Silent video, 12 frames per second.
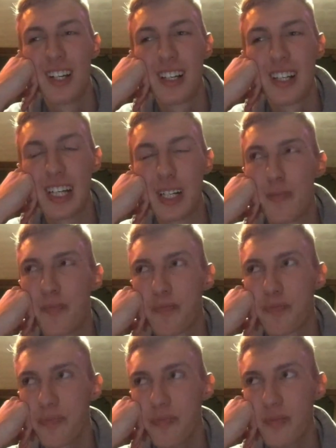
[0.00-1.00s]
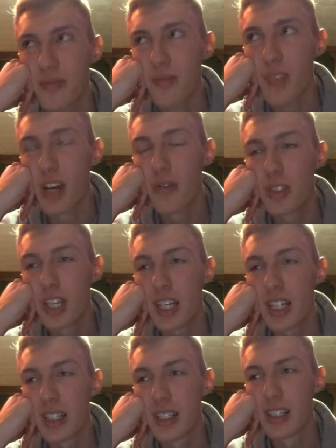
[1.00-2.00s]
Like, if you take